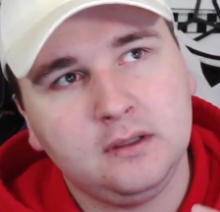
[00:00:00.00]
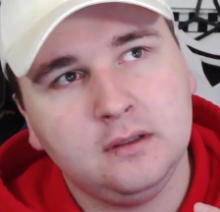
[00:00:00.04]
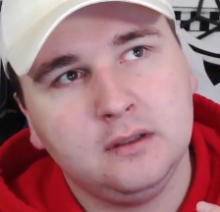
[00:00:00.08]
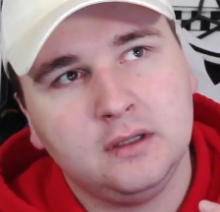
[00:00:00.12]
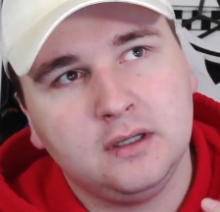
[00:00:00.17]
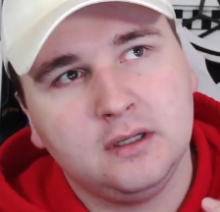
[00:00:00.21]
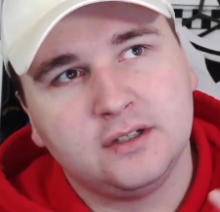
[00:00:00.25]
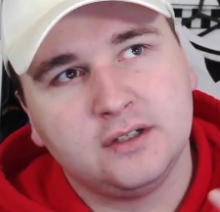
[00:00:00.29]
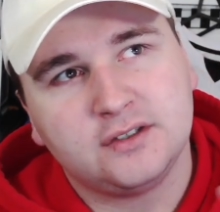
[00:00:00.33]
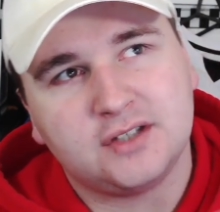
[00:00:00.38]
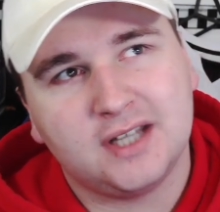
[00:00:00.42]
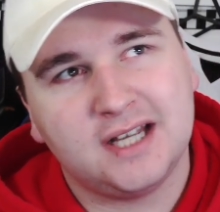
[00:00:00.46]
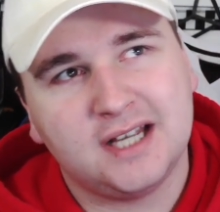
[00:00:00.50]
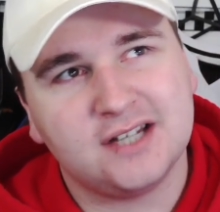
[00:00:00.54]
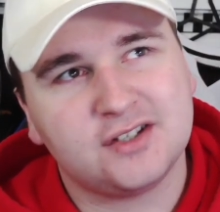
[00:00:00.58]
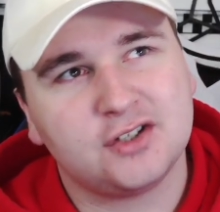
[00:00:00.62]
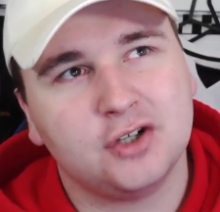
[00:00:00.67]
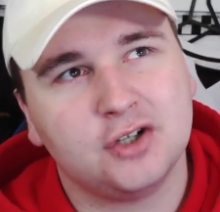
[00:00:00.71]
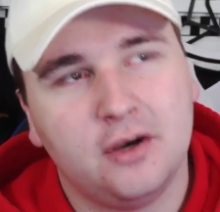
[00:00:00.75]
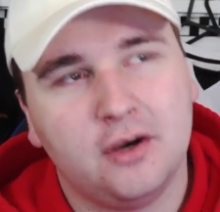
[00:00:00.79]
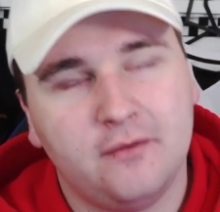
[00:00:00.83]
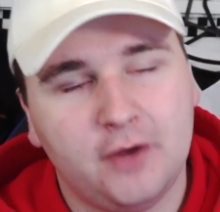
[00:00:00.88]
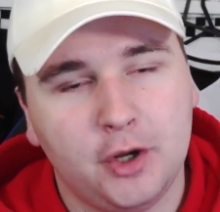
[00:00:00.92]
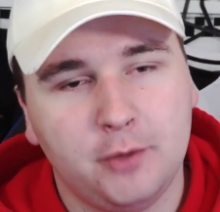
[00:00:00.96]
So that
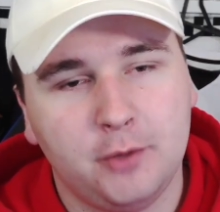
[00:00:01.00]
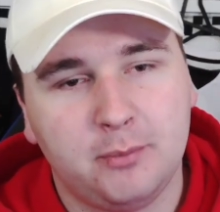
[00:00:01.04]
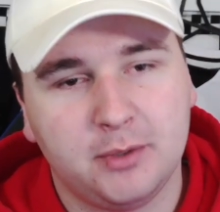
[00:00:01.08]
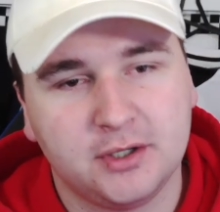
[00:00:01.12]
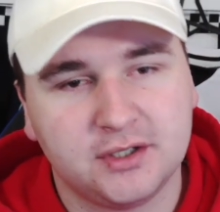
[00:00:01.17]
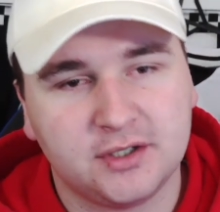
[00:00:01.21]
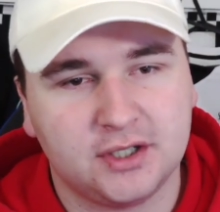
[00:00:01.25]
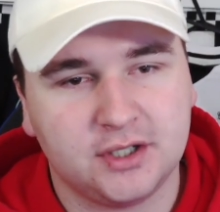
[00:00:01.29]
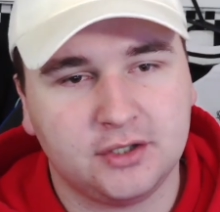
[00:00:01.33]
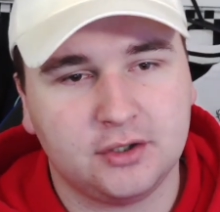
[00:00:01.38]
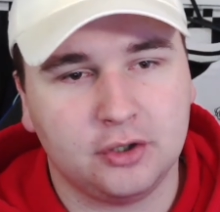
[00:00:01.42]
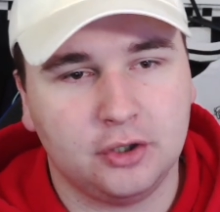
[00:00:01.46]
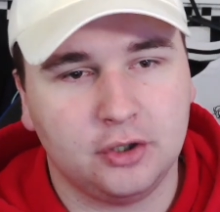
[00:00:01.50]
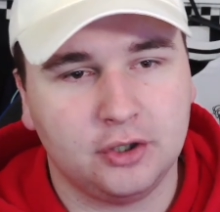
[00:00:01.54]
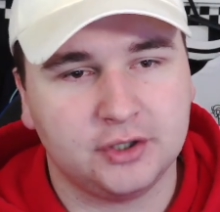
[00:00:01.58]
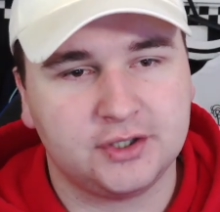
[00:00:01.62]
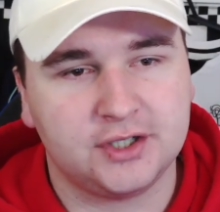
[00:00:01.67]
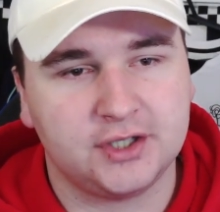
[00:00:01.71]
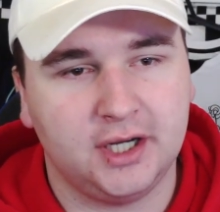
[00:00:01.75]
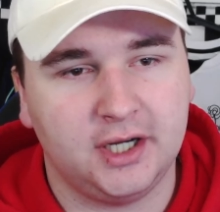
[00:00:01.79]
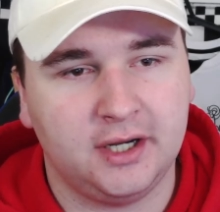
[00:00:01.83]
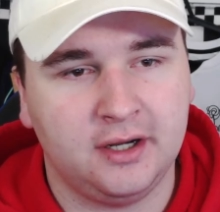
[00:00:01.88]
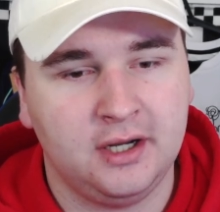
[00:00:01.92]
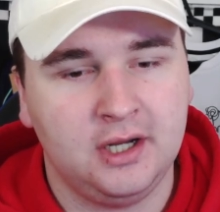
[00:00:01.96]
sort of opens the door
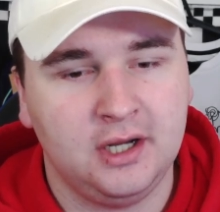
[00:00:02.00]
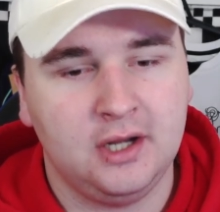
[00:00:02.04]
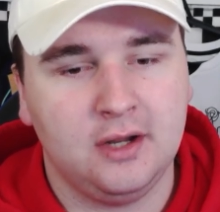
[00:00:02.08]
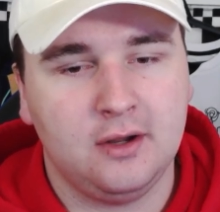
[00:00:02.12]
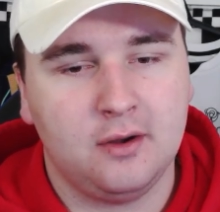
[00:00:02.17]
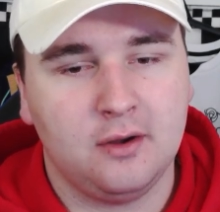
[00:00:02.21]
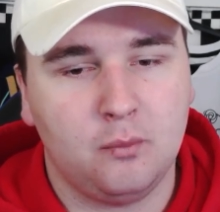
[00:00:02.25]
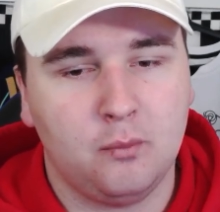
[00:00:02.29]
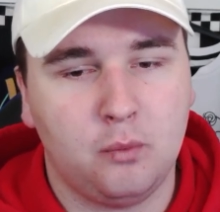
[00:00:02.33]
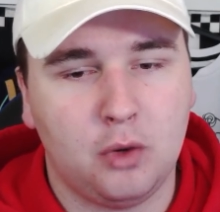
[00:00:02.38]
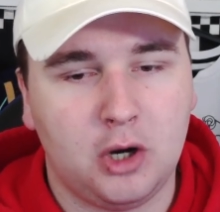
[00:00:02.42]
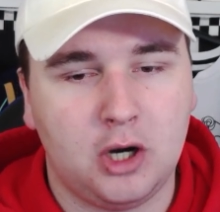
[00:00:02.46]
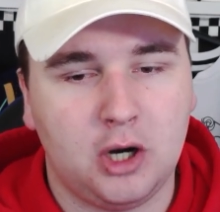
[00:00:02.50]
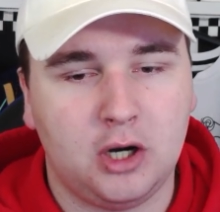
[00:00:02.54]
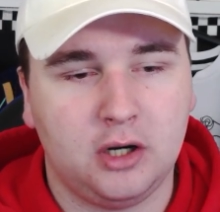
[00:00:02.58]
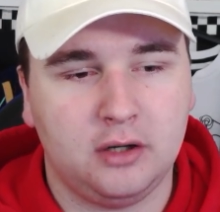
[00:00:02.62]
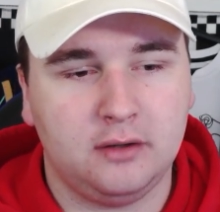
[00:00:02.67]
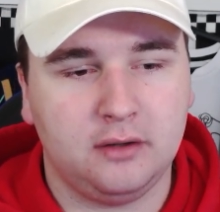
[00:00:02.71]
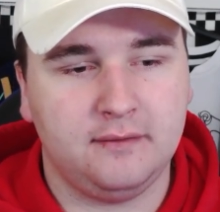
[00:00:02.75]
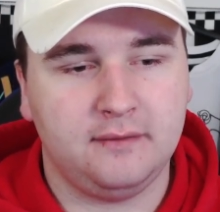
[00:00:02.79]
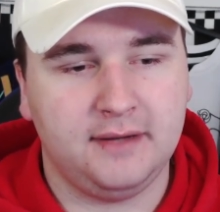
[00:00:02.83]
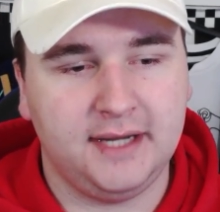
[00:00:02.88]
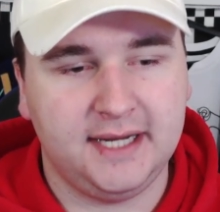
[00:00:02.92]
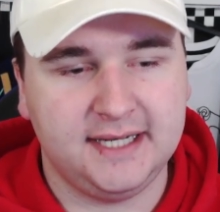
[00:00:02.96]
to what
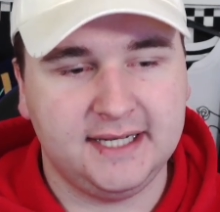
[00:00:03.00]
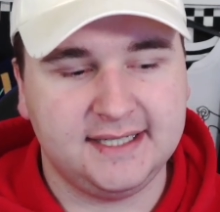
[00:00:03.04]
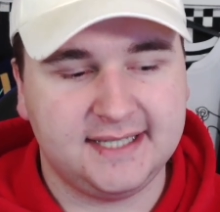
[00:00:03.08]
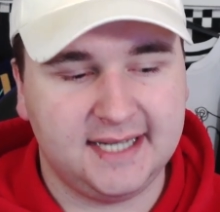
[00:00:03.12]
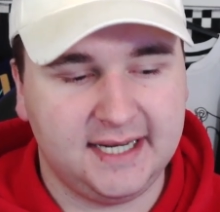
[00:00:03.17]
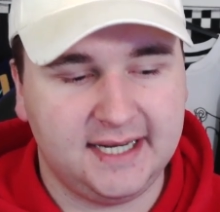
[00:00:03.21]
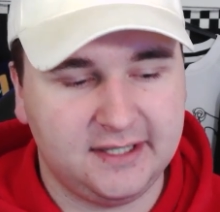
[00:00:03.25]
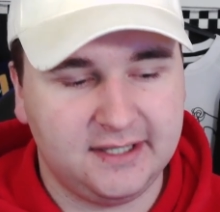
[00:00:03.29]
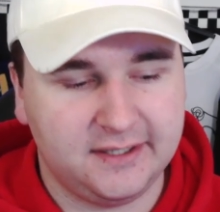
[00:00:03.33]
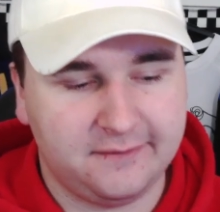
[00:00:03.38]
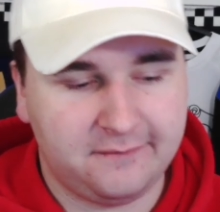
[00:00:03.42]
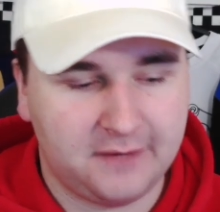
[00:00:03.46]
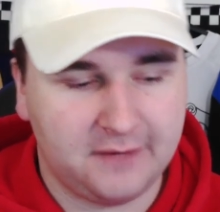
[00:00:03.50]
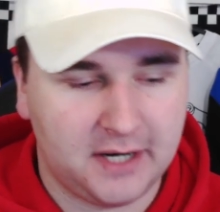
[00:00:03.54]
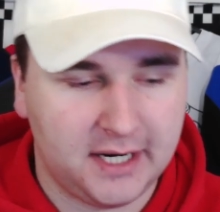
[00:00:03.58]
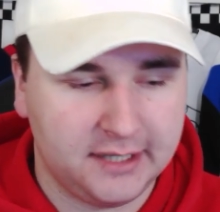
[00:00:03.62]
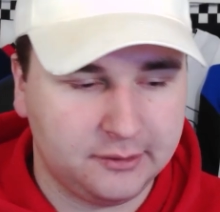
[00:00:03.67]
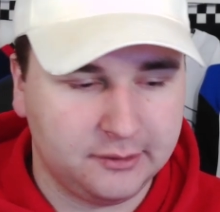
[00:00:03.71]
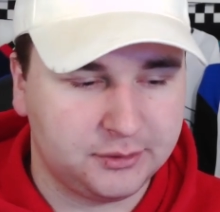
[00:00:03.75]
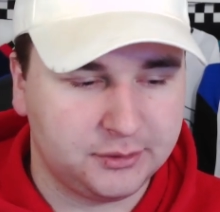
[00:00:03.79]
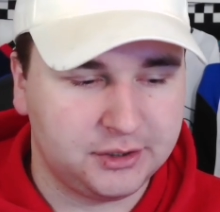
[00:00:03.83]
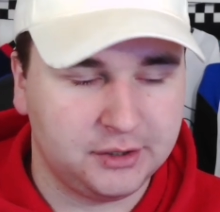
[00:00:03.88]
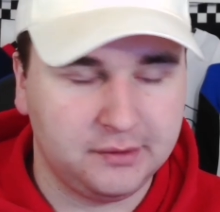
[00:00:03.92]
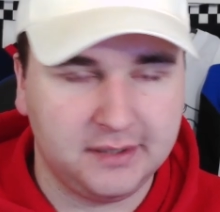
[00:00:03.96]
is in the
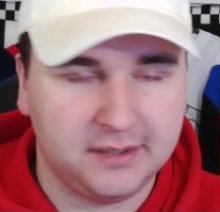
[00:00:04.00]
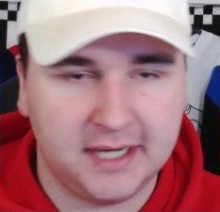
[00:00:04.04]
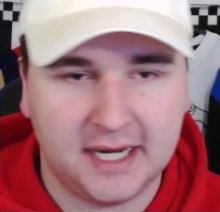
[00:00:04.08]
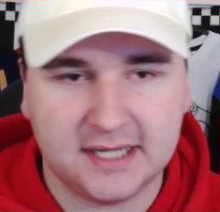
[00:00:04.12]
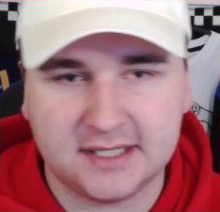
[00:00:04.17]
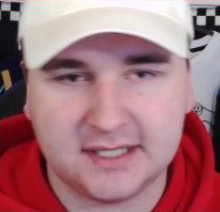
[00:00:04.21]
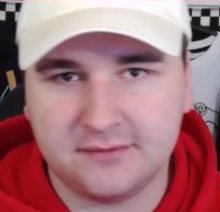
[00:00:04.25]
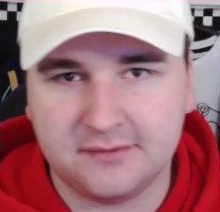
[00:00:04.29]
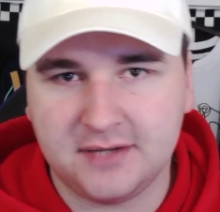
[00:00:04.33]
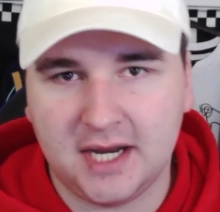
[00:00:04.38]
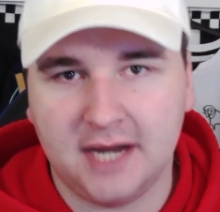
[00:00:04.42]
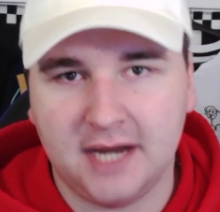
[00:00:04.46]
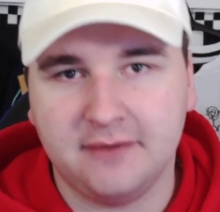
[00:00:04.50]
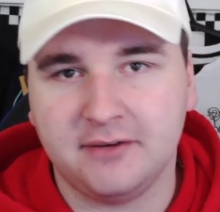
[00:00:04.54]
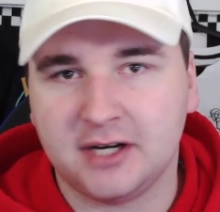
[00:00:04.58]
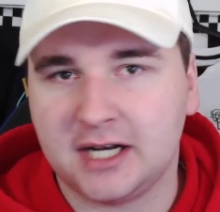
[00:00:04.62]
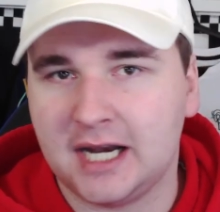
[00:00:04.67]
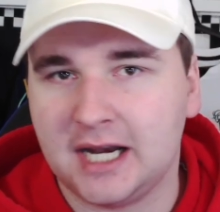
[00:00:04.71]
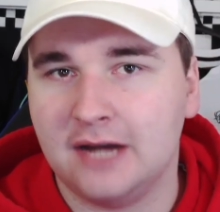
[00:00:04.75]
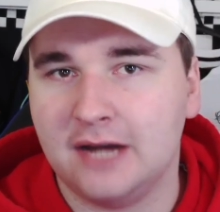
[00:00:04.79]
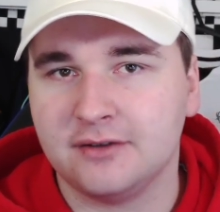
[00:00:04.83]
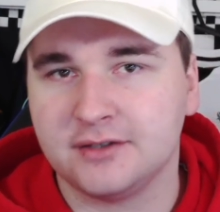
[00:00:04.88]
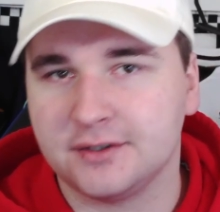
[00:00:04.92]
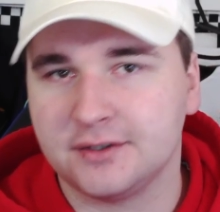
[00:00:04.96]
final 2 years of David
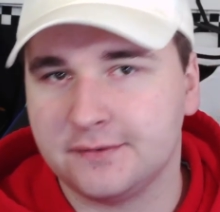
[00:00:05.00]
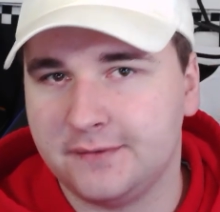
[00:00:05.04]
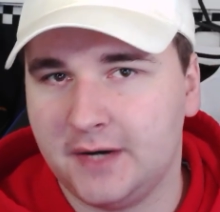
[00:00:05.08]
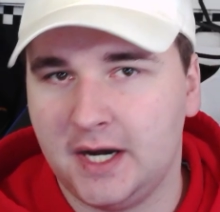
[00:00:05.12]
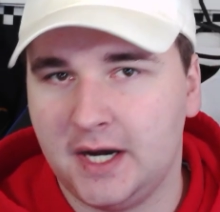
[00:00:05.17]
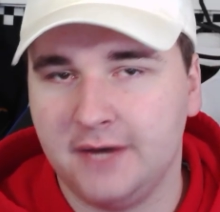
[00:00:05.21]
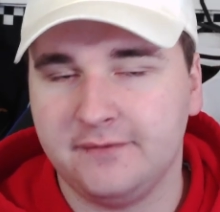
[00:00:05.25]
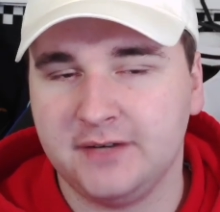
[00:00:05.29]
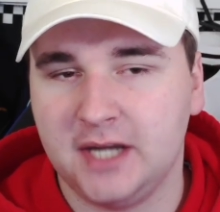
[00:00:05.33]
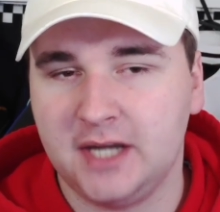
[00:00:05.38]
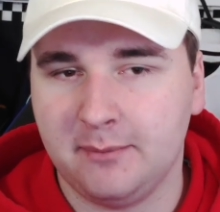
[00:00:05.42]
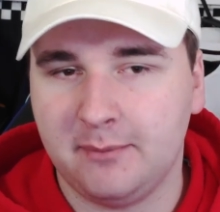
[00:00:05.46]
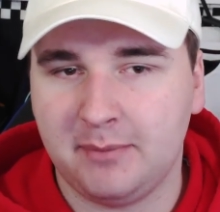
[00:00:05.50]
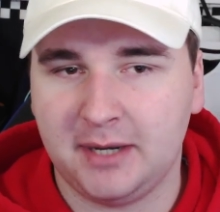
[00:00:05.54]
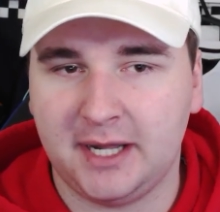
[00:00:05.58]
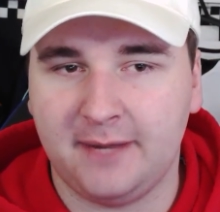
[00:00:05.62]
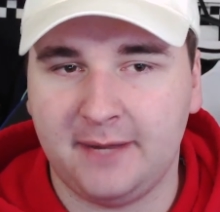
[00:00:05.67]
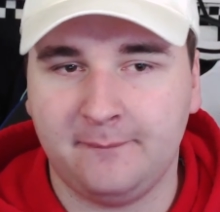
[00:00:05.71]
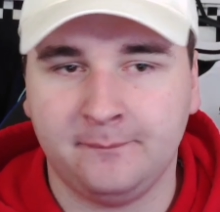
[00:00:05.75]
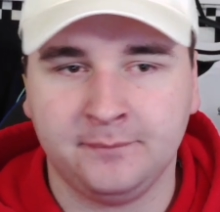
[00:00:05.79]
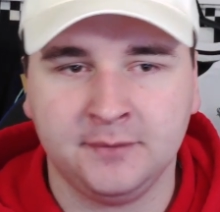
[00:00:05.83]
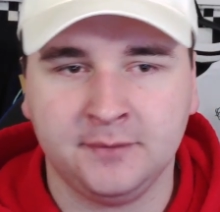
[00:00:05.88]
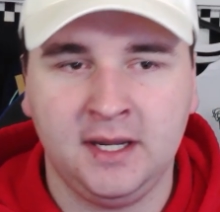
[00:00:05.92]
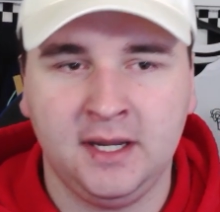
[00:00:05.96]
Clowes' 5-year
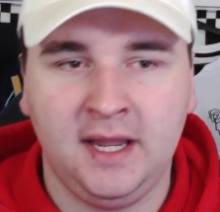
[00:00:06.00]
plan.